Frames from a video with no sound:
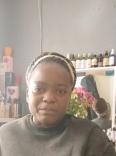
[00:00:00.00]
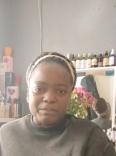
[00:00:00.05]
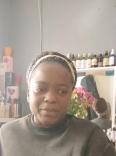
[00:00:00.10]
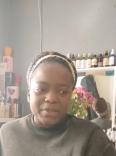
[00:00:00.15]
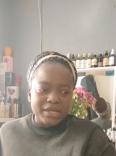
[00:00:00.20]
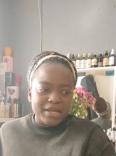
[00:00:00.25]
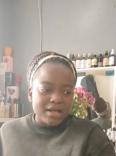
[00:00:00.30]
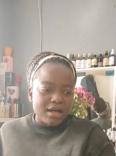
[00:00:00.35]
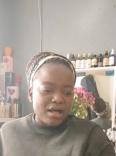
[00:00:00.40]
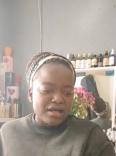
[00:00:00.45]

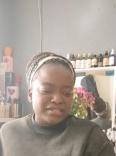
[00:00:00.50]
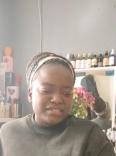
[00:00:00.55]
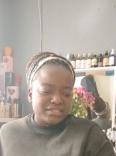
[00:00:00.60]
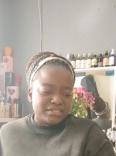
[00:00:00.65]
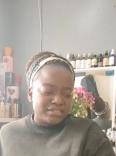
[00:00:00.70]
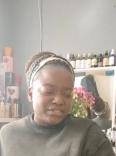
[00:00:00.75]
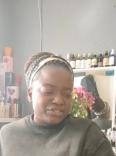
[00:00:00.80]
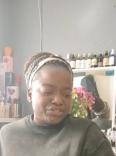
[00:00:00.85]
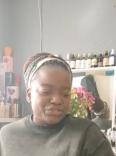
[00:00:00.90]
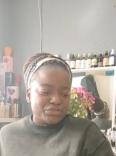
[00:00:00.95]
Because he
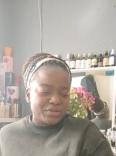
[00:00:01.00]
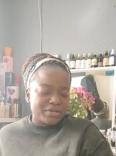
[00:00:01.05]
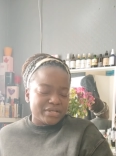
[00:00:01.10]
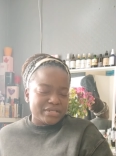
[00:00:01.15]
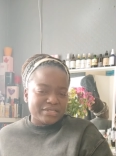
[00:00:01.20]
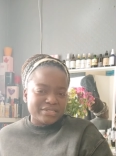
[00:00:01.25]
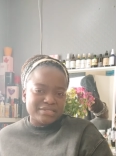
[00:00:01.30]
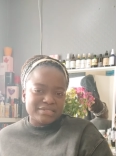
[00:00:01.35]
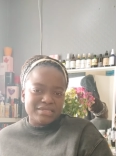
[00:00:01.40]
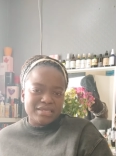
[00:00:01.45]
didn't show
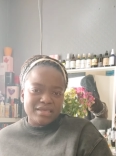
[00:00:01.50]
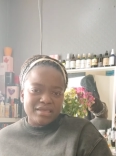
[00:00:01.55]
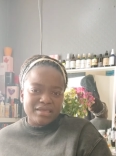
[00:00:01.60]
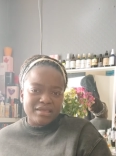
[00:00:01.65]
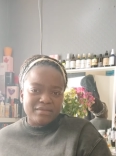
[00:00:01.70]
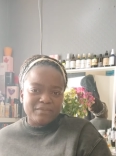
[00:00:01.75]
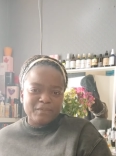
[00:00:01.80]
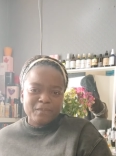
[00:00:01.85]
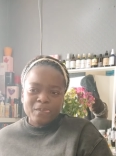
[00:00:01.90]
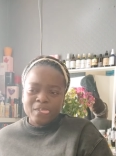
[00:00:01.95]
any
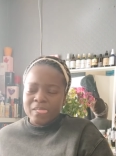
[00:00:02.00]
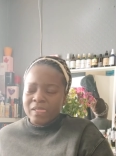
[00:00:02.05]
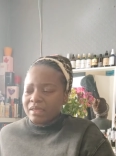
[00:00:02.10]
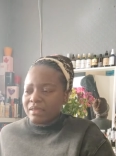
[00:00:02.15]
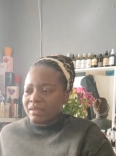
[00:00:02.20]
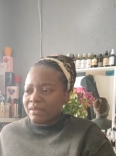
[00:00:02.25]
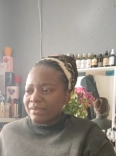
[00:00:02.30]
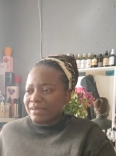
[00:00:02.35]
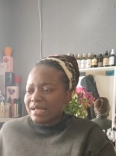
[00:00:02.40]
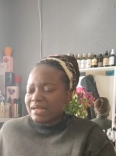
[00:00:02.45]
skin,
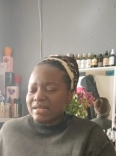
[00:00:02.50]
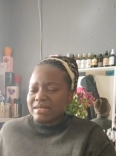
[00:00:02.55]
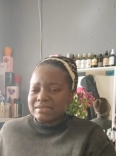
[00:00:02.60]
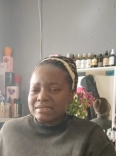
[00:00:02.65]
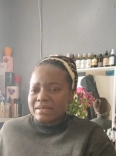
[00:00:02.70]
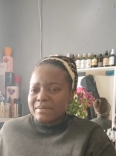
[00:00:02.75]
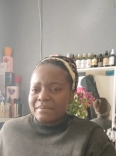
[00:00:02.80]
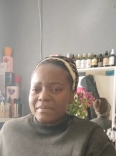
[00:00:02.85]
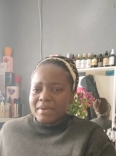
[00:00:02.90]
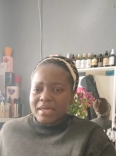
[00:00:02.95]
that
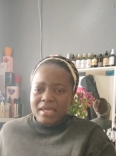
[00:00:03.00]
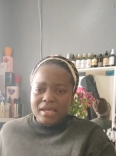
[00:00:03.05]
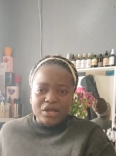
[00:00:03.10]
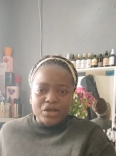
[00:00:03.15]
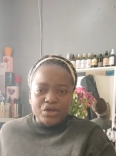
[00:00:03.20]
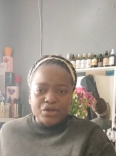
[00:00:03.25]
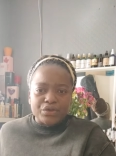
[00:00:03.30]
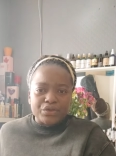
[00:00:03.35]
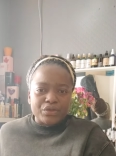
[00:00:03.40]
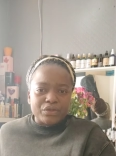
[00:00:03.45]
doesn't make
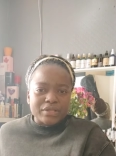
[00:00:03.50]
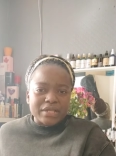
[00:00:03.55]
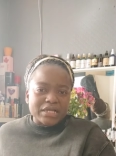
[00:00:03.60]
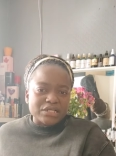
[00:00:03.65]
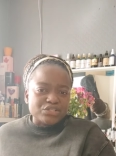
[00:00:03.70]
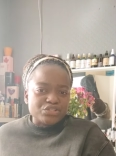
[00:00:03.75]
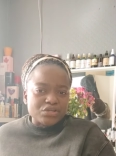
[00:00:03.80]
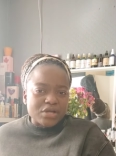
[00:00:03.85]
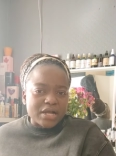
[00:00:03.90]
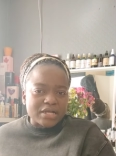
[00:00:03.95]
her not
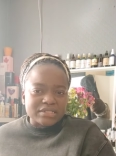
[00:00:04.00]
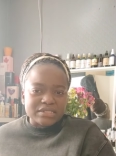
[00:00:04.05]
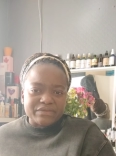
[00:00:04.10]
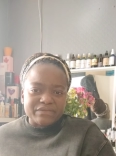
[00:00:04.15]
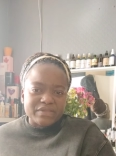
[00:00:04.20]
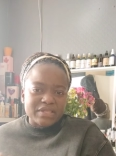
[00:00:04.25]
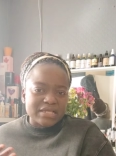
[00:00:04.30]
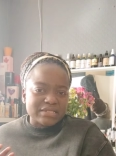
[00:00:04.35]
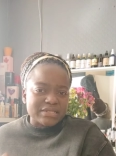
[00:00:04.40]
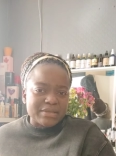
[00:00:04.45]

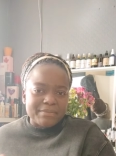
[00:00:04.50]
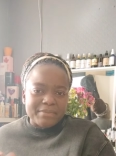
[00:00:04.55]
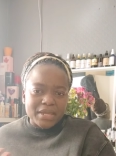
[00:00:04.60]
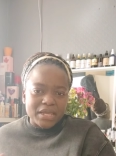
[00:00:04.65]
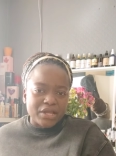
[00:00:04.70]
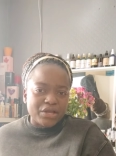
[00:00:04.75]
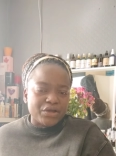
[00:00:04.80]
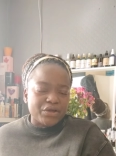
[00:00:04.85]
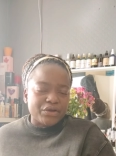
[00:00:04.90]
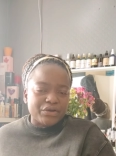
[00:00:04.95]
attractive it doesn't
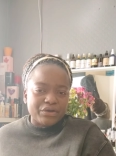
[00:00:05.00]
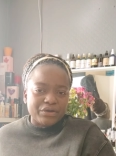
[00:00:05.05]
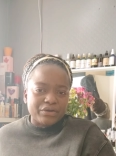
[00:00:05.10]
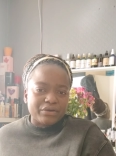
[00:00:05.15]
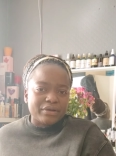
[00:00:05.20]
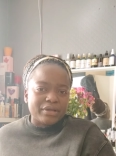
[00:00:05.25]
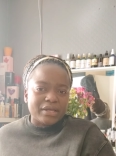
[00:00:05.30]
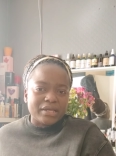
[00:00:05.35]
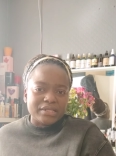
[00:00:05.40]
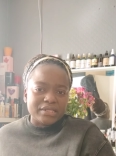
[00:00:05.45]
make
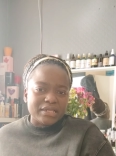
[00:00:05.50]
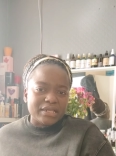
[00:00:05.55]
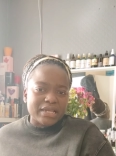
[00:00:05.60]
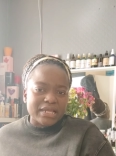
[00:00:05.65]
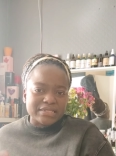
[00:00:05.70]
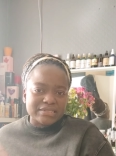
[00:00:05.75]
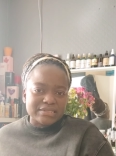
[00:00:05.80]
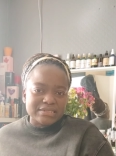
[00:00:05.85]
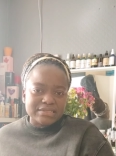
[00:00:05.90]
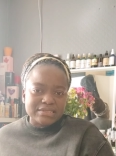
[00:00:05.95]
her any
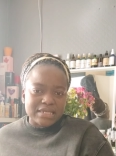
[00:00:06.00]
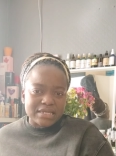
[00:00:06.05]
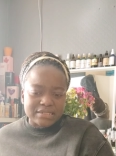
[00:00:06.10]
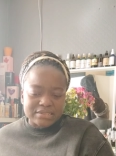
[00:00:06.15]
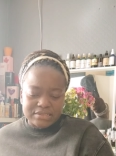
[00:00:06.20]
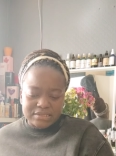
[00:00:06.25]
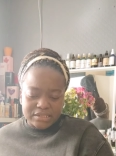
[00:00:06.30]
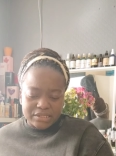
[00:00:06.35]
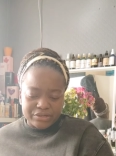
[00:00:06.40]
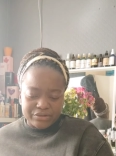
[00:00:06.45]
less
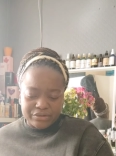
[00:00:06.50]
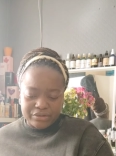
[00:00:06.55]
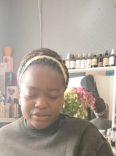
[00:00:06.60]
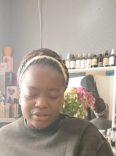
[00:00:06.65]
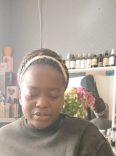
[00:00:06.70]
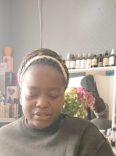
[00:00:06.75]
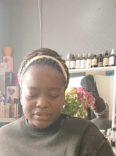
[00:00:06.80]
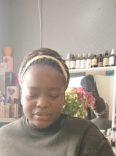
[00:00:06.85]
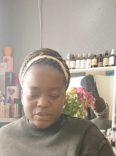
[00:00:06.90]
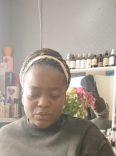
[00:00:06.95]
sexier
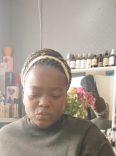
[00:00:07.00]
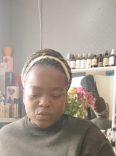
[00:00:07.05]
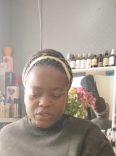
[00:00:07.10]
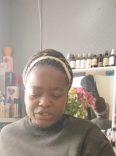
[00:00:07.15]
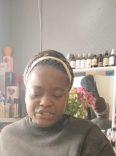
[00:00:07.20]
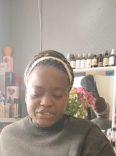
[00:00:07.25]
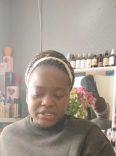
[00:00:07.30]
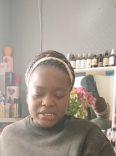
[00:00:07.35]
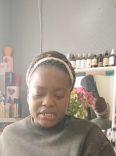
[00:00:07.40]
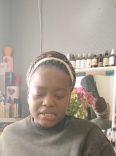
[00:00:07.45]
than
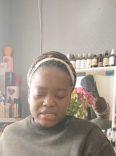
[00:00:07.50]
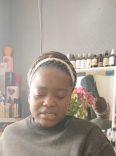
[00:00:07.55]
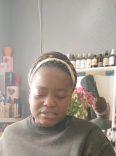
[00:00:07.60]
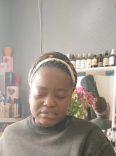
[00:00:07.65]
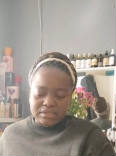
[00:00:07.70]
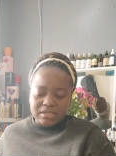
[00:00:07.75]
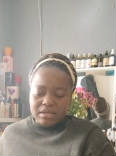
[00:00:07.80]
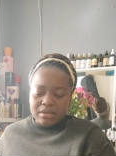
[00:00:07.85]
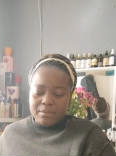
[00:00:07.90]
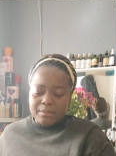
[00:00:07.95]
what she
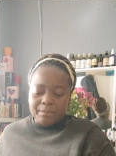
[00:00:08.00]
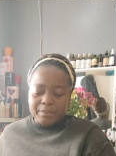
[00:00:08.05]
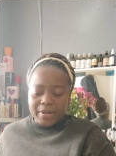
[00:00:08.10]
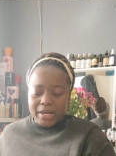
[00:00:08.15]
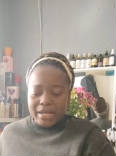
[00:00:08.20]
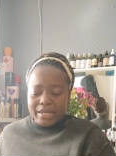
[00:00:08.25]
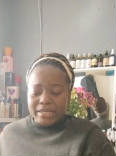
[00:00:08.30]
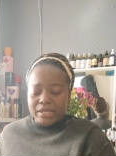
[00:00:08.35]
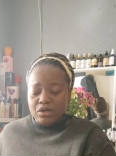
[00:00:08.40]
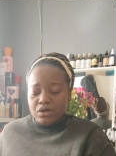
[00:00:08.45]
is
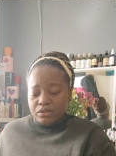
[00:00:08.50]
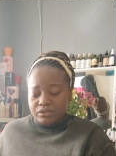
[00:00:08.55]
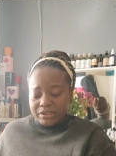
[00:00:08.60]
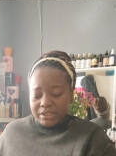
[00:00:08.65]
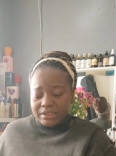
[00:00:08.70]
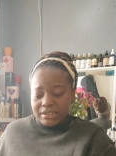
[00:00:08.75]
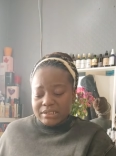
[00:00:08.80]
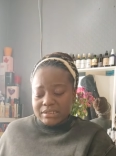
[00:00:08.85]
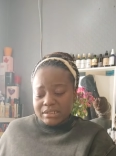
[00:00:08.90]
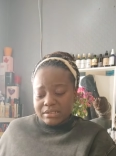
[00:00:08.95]
but he
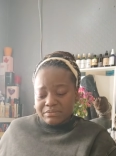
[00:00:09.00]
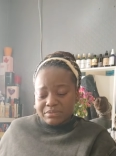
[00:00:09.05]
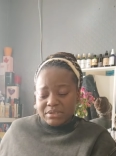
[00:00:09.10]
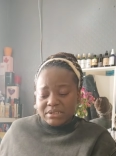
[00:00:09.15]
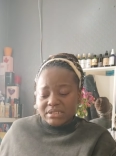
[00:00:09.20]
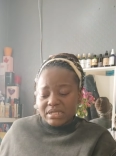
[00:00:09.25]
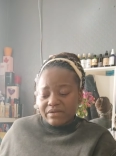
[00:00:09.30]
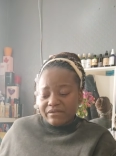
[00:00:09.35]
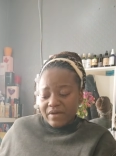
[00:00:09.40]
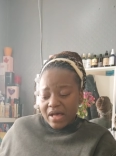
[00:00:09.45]
contradicted
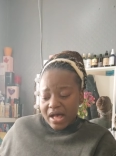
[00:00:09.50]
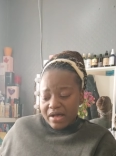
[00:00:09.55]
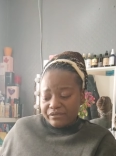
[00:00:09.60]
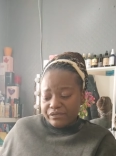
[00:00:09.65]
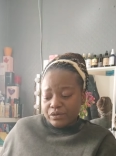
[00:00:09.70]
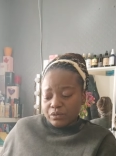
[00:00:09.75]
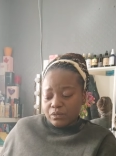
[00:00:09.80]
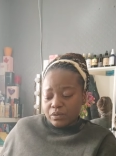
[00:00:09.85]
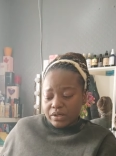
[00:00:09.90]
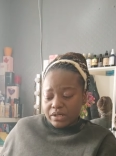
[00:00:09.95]
himself
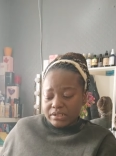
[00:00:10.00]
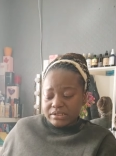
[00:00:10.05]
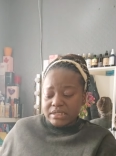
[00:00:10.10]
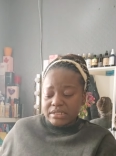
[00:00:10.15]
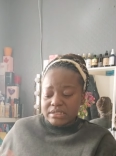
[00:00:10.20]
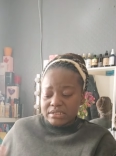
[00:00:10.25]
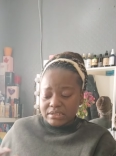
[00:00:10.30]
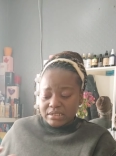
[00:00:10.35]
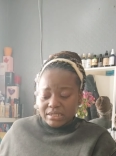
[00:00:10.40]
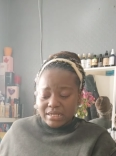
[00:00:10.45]
afterwards
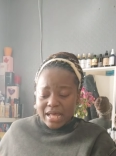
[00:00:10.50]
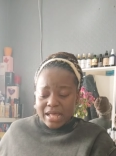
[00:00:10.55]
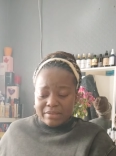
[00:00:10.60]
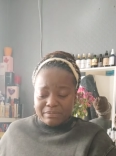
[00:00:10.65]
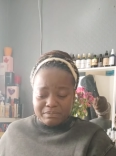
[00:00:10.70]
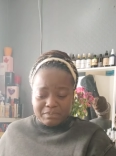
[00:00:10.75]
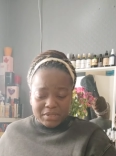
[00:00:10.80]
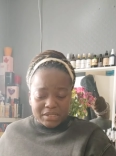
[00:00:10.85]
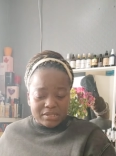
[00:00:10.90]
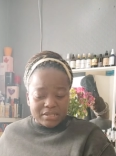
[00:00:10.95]
and he did
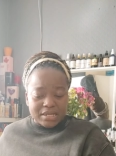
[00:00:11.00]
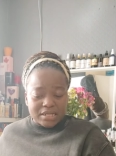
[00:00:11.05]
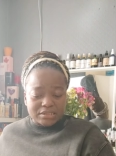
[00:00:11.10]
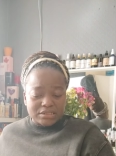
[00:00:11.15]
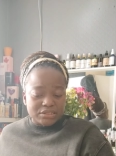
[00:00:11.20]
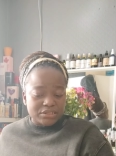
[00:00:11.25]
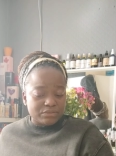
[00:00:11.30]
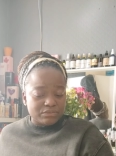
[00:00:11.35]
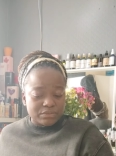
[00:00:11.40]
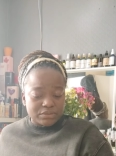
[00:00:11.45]
admit
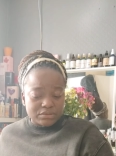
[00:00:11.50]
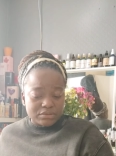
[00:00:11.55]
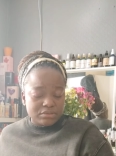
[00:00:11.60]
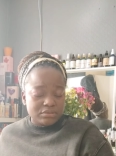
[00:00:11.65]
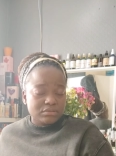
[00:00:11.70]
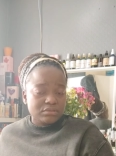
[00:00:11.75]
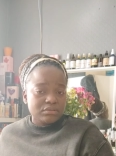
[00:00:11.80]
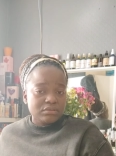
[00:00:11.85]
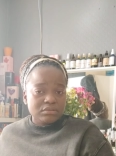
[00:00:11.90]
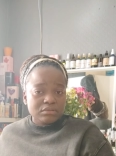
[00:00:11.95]
that she
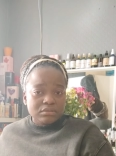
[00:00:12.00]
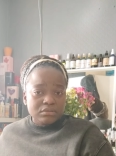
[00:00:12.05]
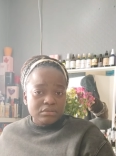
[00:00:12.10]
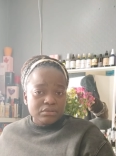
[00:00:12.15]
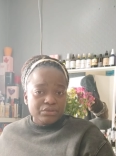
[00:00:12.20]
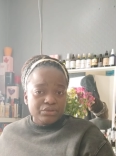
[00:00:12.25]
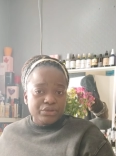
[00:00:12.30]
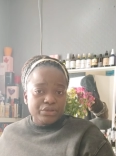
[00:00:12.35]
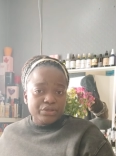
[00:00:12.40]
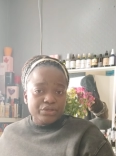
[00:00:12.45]
was
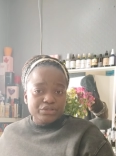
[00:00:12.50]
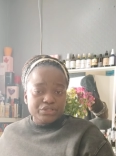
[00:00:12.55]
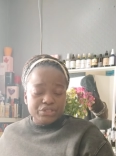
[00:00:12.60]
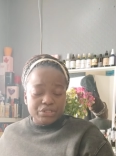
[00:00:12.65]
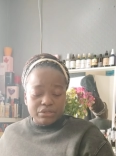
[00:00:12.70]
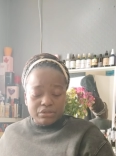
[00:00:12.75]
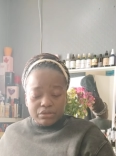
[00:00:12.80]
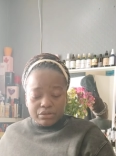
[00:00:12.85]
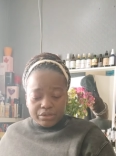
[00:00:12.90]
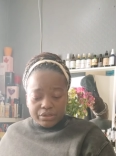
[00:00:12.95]
you know
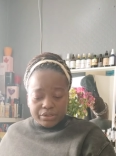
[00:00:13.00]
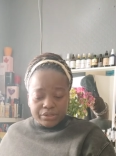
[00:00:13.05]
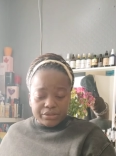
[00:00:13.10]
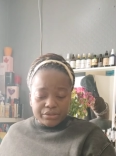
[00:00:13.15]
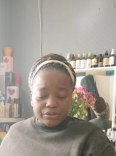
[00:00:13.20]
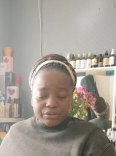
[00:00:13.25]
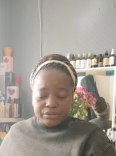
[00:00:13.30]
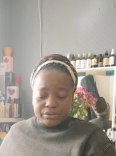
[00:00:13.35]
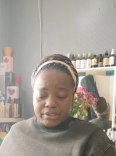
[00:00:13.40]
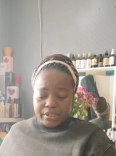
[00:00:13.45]
she looked
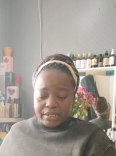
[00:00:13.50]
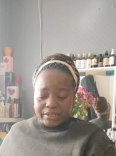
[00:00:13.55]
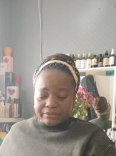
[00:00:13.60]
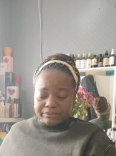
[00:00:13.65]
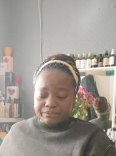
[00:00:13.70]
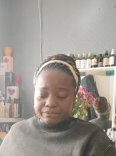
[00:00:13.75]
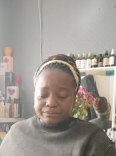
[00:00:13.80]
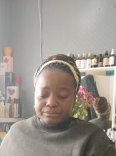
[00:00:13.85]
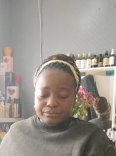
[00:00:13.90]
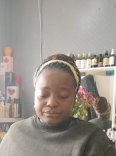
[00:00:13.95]
good
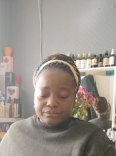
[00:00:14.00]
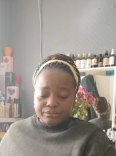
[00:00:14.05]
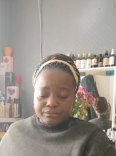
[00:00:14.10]
and